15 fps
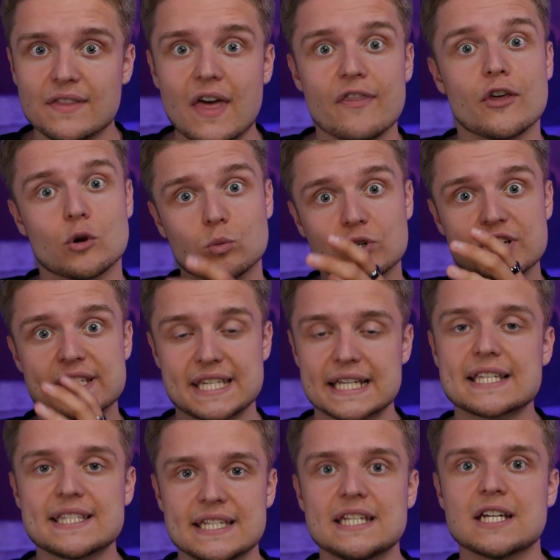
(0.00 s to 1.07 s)
that there were
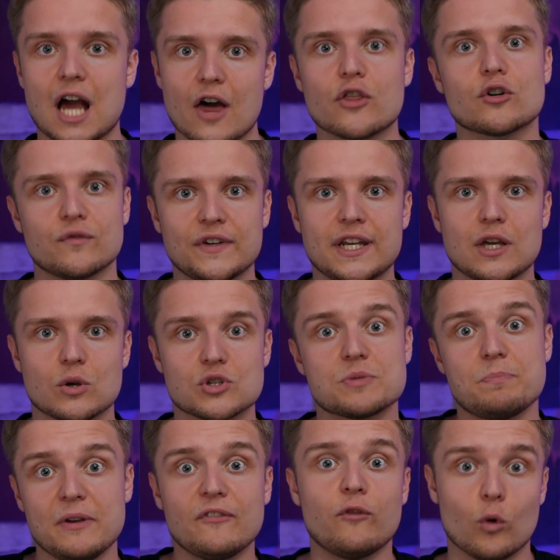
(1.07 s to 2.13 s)
16 other videos
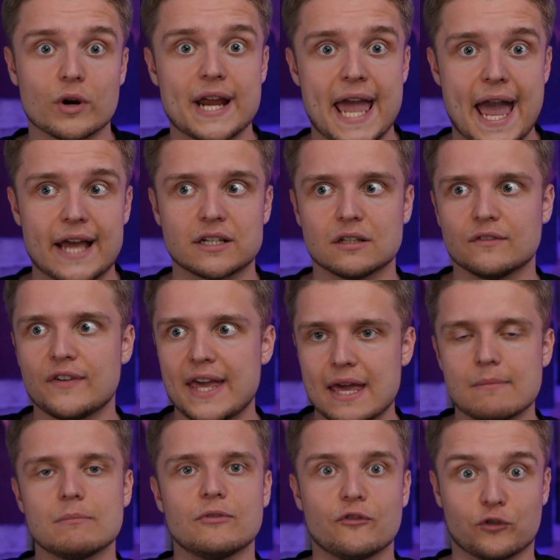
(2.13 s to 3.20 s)
beforehand of
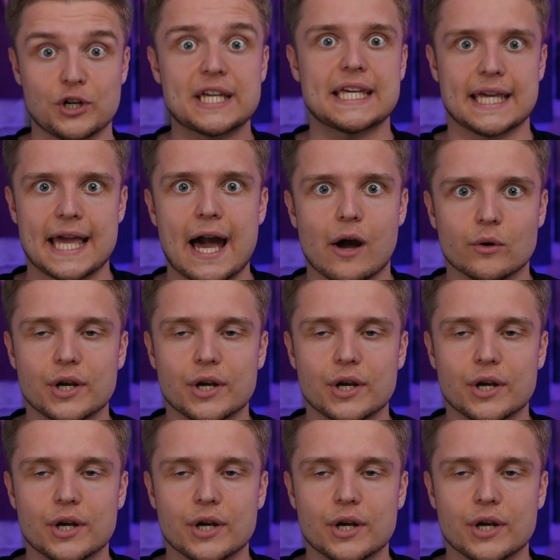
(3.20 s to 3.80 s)
him freaking out.